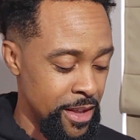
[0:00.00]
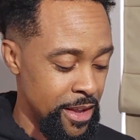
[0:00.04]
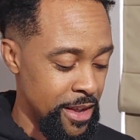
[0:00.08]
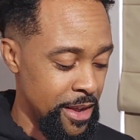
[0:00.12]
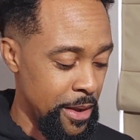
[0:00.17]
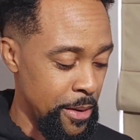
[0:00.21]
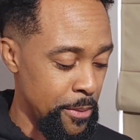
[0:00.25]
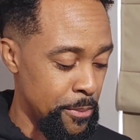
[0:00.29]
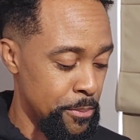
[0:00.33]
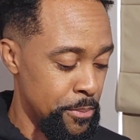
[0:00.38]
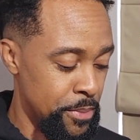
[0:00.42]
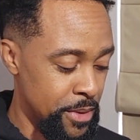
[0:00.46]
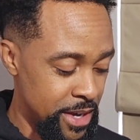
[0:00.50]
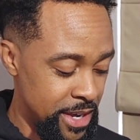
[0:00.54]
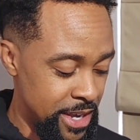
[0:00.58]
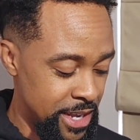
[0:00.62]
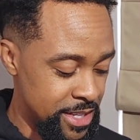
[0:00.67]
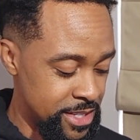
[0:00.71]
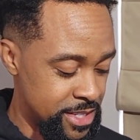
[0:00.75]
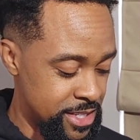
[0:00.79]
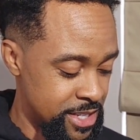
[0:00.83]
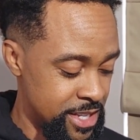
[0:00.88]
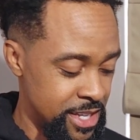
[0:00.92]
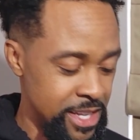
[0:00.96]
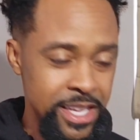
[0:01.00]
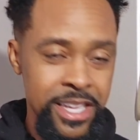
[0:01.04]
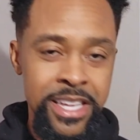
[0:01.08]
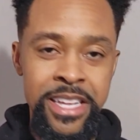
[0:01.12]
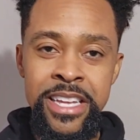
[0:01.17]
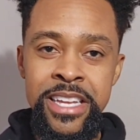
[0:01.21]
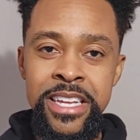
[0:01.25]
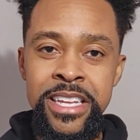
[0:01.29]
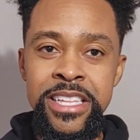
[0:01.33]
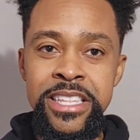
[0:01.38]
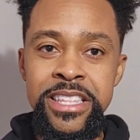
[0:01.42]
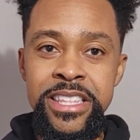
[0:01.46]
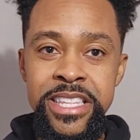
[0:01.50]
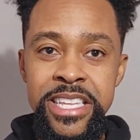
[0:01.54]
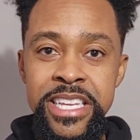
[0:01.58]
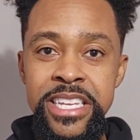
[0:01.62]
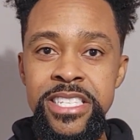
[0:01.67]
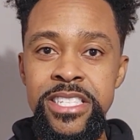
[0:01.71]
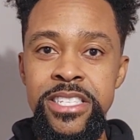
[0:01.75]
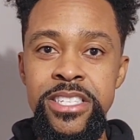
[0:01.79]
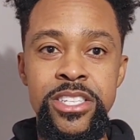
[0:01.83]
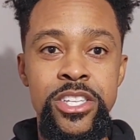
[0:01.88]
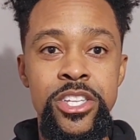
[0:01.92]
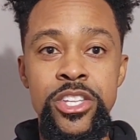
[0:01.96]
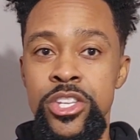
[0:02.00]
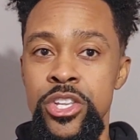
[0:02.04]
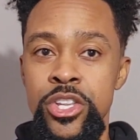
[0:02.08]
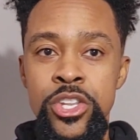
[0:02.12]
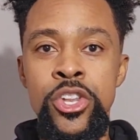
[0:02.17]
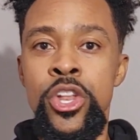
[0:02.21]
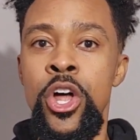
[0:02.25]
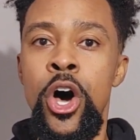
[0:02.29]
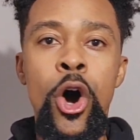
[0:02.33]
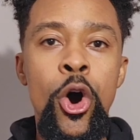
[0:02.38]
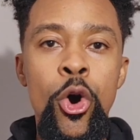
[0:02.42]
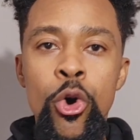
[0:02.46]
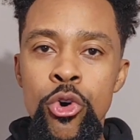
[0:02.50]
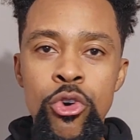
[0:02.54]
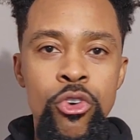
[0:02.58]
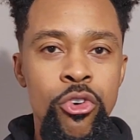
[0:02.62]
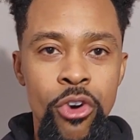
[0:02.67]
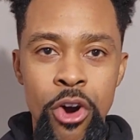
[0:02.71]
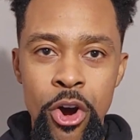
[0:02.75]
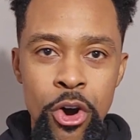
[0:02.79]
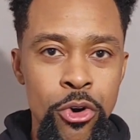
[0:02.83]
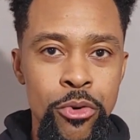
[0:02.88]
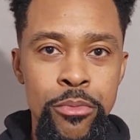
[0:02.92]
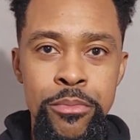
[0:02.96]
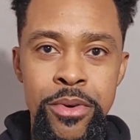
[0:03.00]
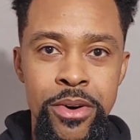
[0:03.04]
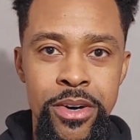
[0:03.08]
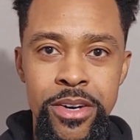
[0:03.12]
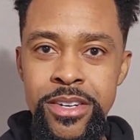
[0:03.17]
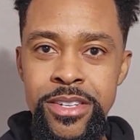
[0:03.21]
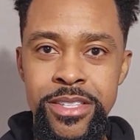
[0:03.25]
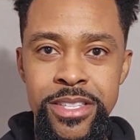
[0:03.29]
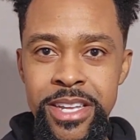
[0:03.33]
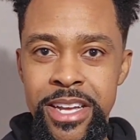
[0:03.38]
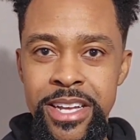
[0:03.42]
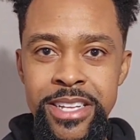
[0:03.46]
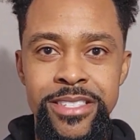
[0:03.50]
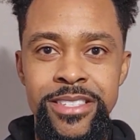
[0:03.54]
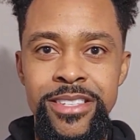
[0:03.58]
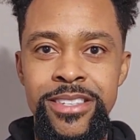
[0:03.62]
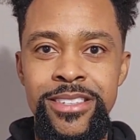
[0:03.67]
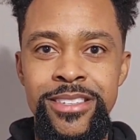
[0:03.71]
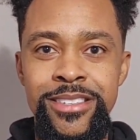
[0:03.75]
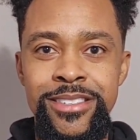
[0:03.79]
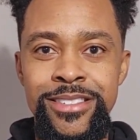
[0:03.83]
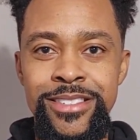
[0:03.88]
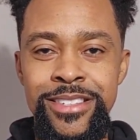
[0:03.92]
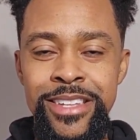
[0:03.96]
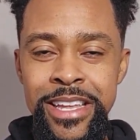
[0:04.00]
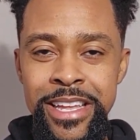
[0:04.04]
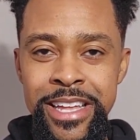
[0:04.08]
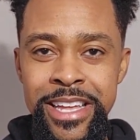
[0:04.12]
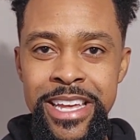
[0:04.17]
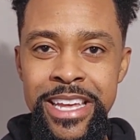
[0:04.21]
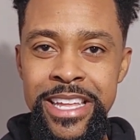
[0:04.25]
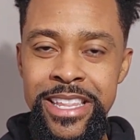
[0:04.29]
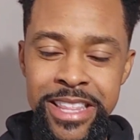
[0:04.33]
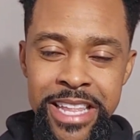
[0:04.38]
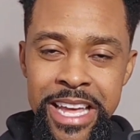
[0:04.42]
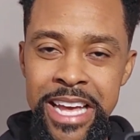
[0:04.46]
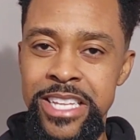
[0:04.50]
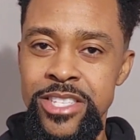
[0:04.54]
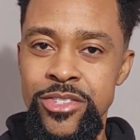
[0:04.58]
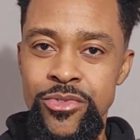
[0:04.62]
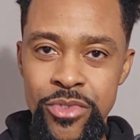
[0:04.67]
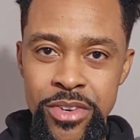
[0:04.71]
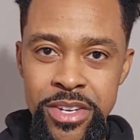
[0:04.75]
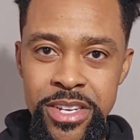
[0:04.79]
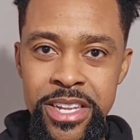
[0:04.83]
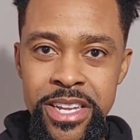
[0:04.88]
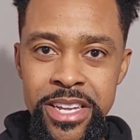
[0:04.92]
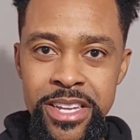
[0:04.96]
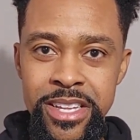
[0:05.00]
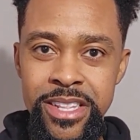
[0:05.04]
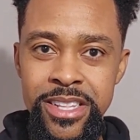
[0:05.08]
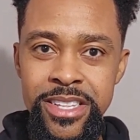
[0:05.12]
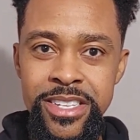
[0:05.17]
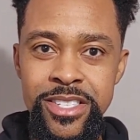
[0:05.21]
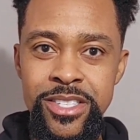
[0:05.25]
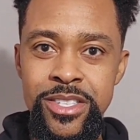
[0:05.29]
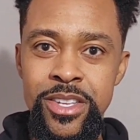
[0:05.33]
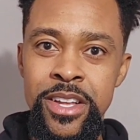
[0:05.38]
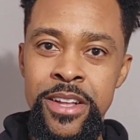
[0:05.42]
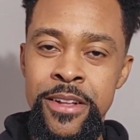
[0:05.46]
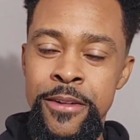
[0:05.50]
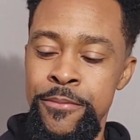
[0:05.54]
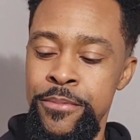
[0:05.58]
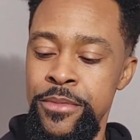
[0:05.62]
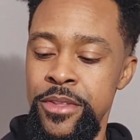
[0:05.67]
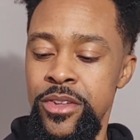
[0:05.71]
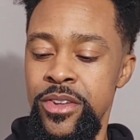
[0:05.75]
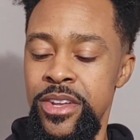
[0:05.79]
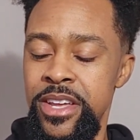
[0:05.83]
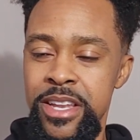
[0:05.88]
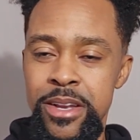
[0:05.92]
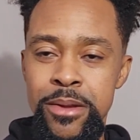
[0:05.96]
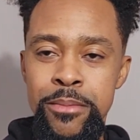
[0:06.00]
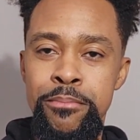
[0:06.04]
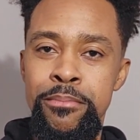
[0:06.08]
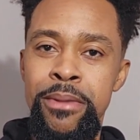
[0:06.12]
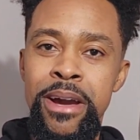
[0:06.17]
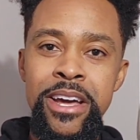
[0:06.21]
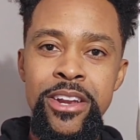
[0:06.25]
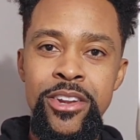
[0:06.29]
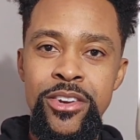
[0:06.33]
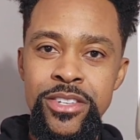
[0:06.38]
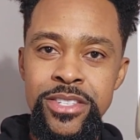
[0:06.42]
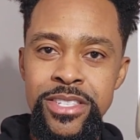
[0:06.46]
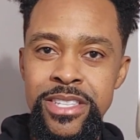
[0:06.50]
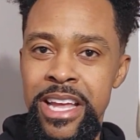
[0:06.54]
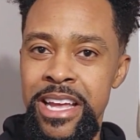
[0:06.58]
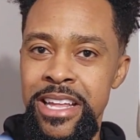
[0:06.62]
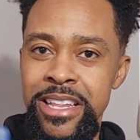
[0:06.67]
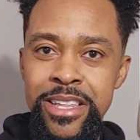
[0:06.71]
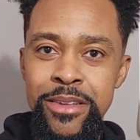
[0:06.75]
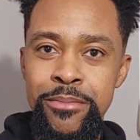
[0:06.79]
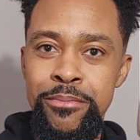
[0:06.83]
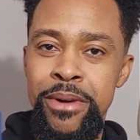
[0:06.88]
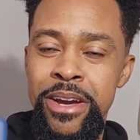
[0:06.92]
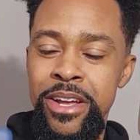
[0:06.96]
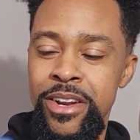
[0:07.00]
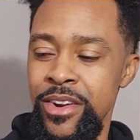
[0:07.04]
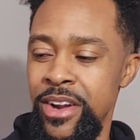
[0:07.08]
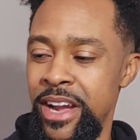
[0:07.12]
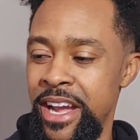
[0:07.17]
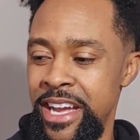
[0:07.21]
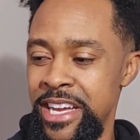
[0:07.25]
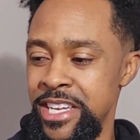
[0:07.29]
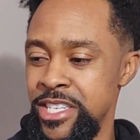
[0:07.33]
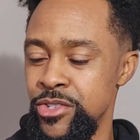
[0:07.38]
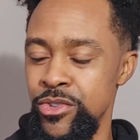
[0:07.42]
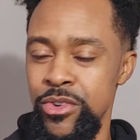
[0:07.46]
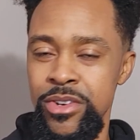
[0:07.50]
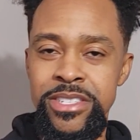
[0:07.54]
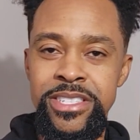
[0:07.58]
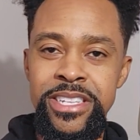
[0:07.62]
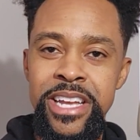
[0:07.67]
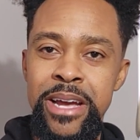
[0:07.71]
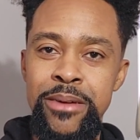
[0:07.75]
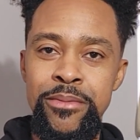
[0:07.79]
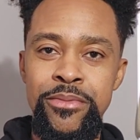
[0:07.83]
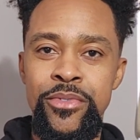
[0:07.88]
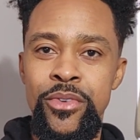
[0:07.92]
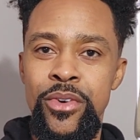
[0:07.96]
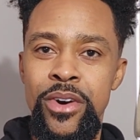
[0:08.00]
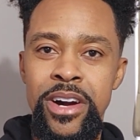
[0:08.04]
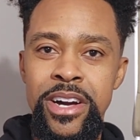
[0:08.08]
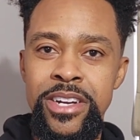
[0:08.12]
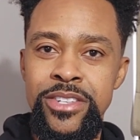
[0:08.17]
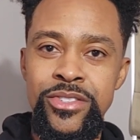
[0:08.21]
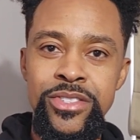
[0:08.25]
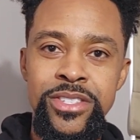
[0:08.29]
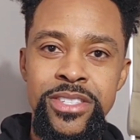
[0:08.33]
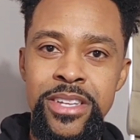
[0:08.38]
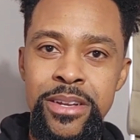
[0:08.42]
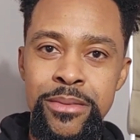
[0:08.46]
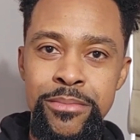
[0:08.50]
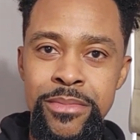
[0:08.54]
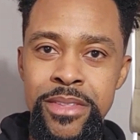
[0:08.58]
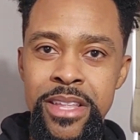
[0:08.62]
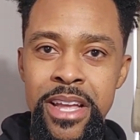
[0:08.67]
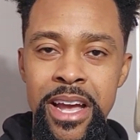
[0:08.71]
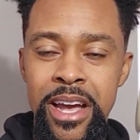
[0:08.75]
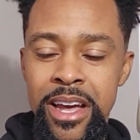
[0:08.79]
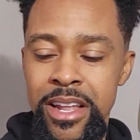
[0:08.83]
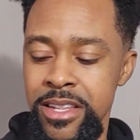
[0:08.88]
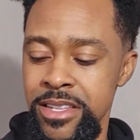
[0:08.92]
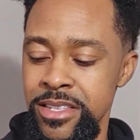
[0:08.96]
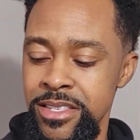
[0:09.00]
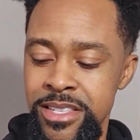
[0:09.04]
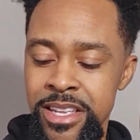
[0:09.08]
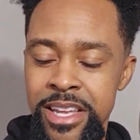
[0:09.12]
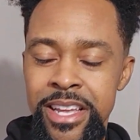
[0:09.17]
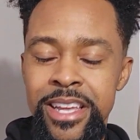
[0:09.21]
But this no Chromebook does it, and that's ridiculous. You get a better, slightly better Android tablet for $100-something,